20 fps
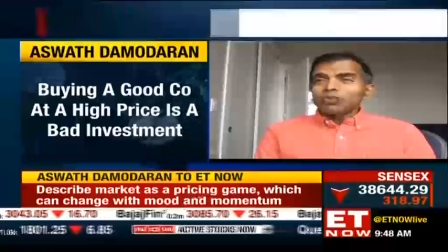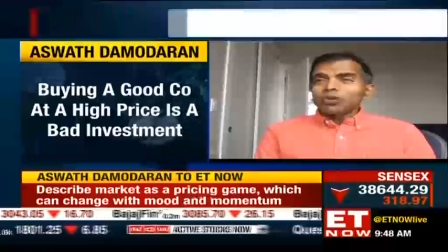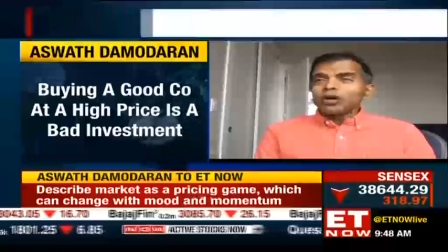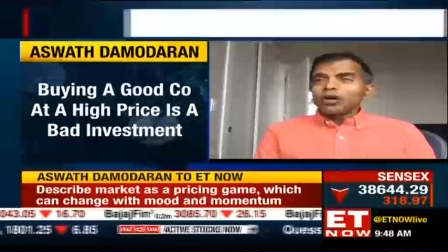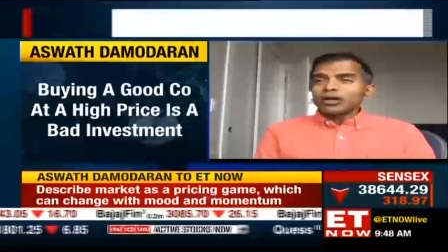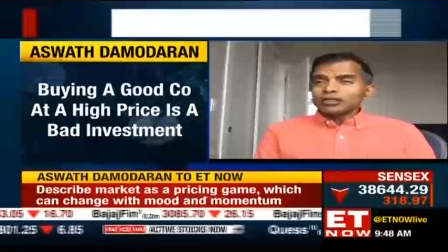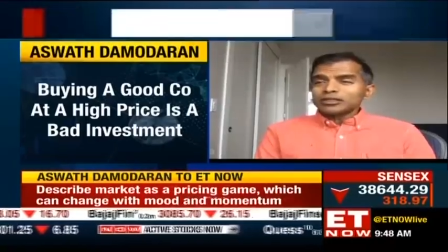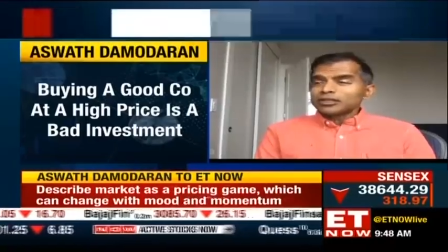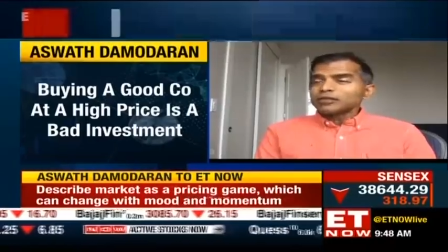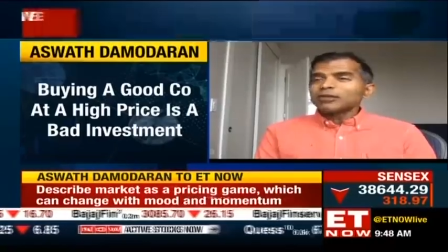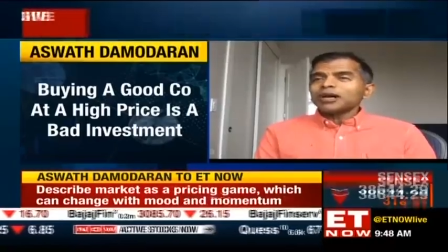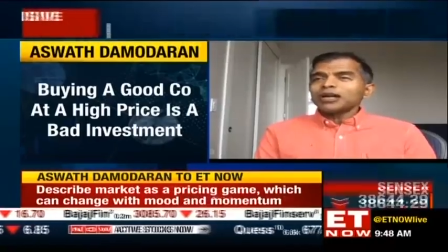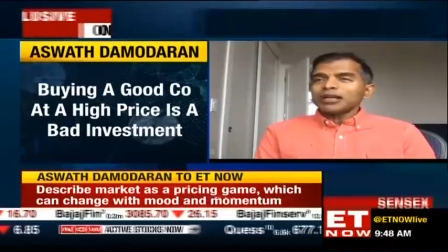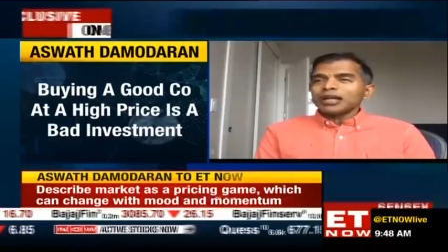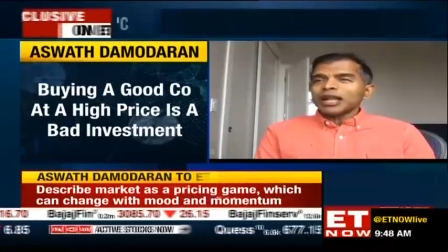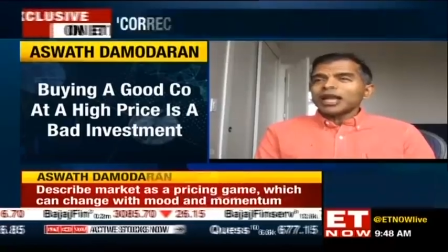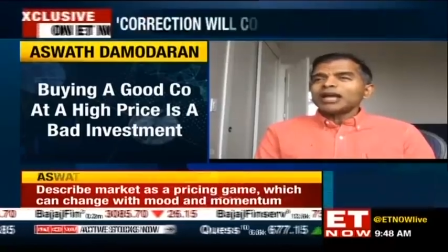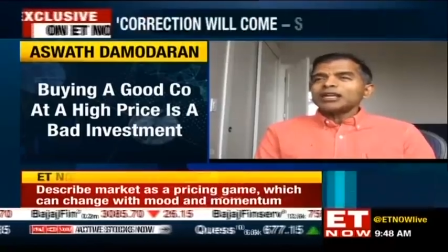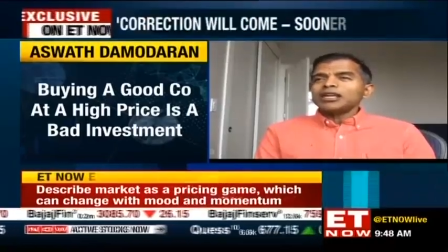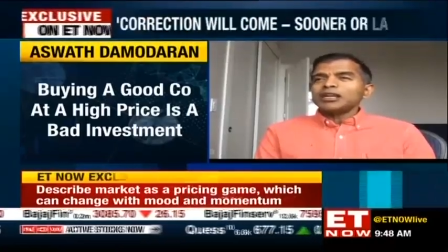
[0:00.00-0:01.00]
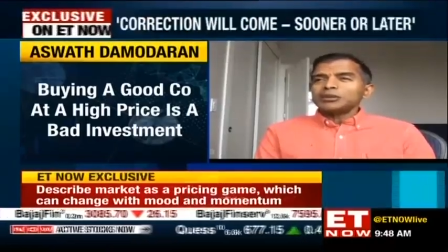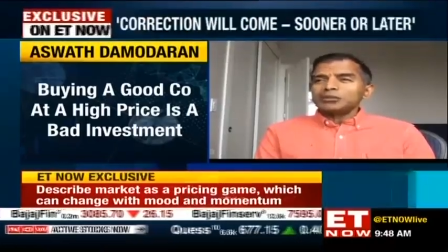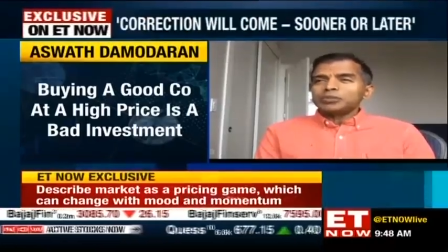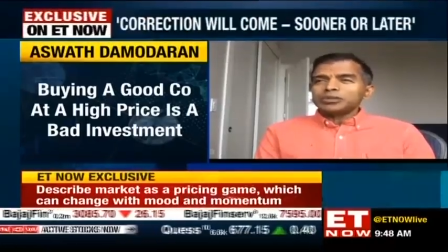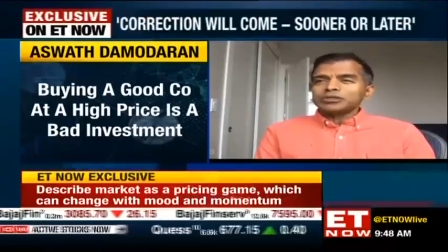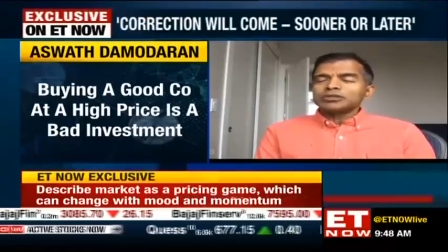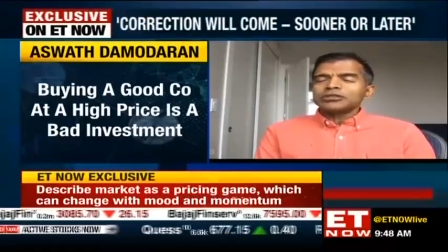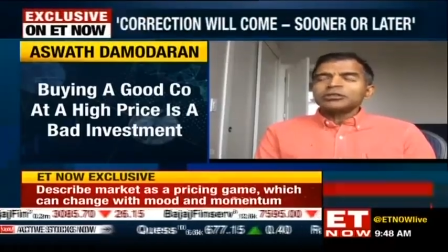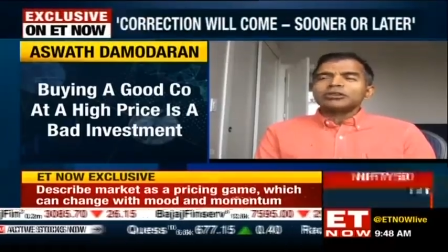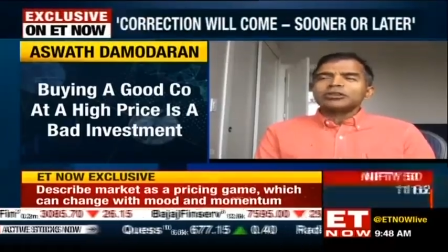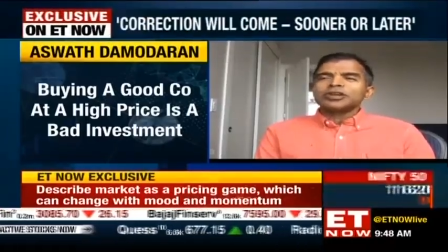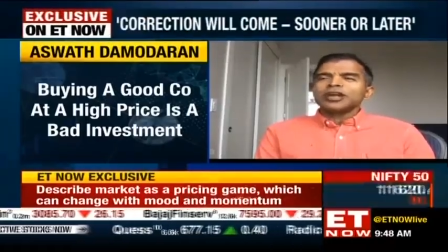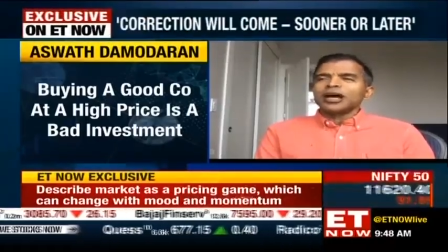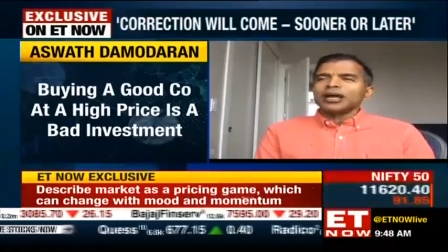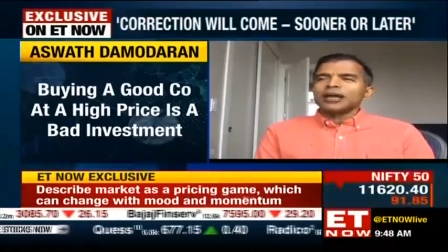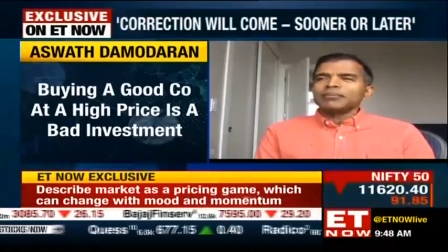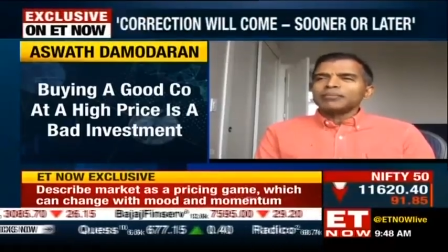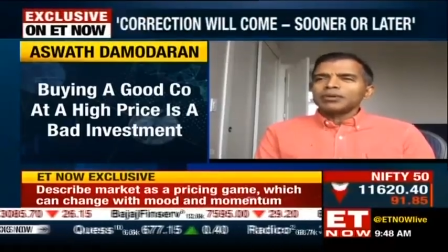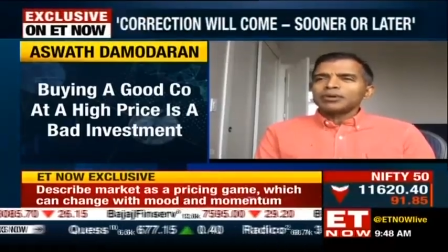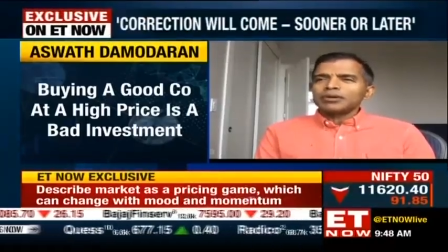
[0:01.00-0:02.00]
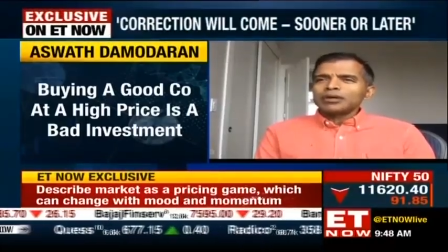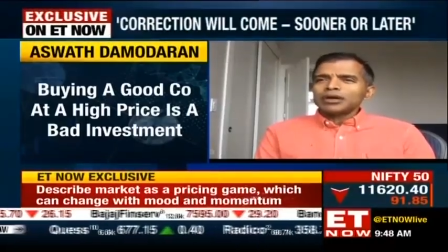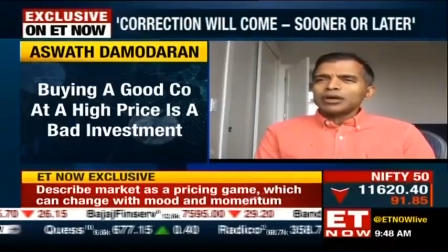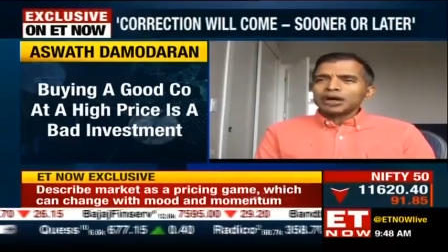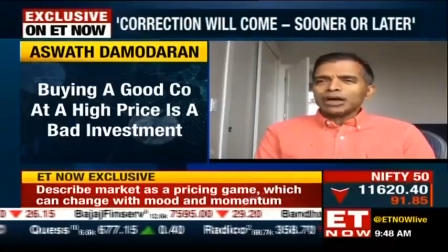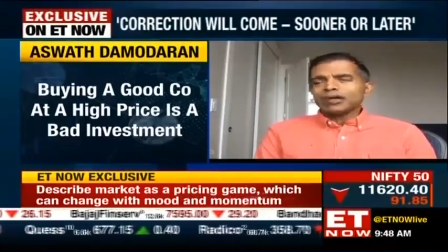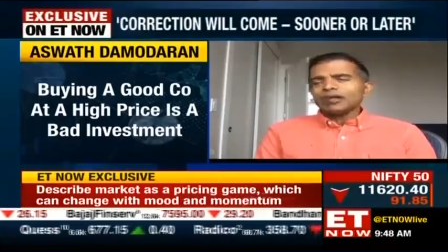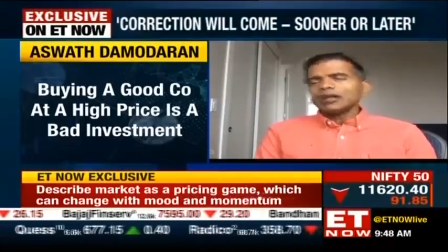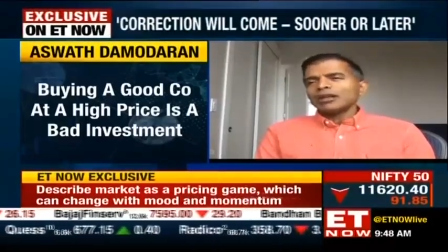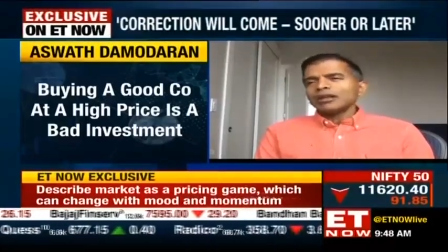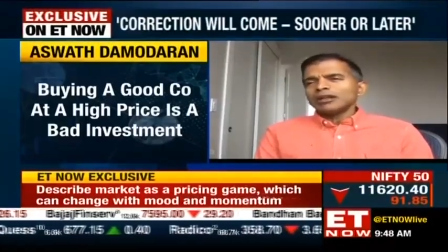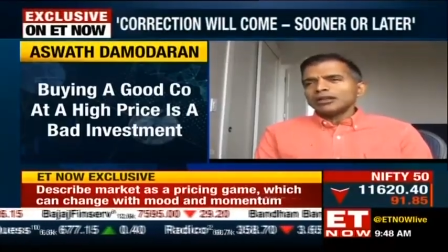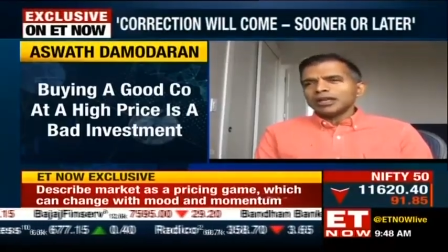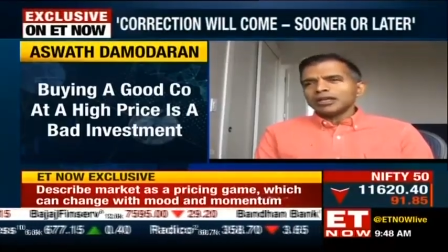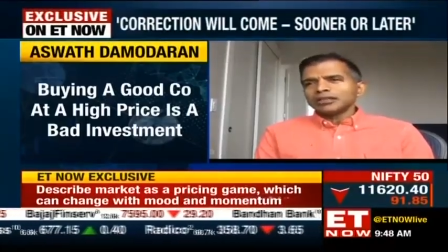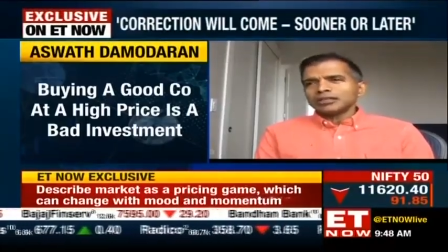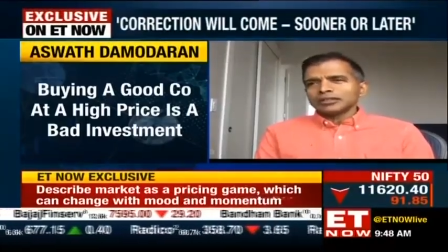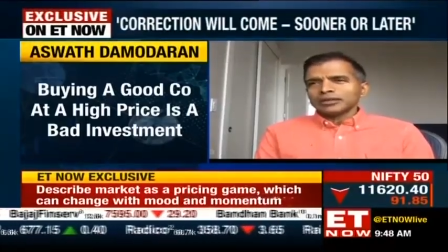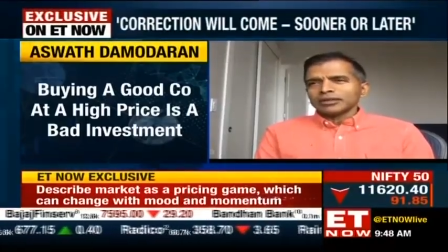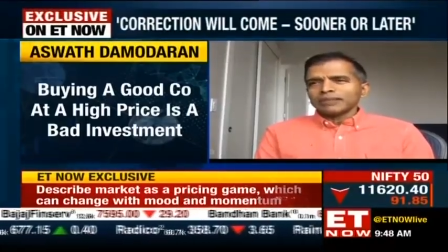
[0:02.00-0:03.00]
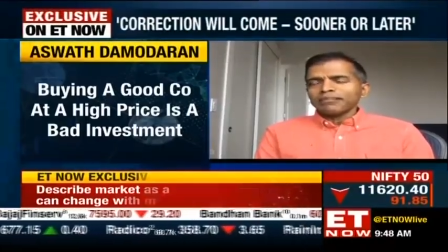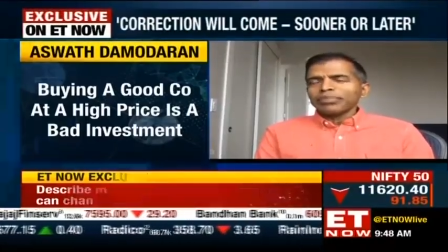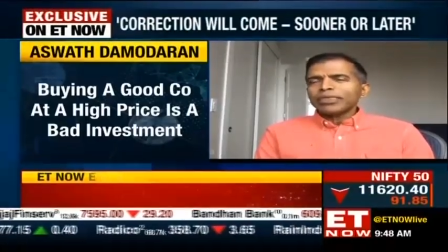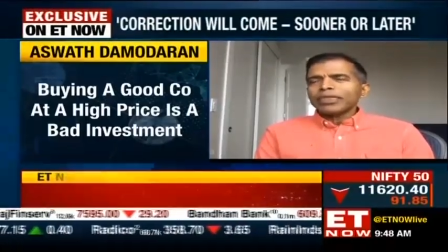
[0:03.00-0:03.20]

works about 90% of the time until it doesn't.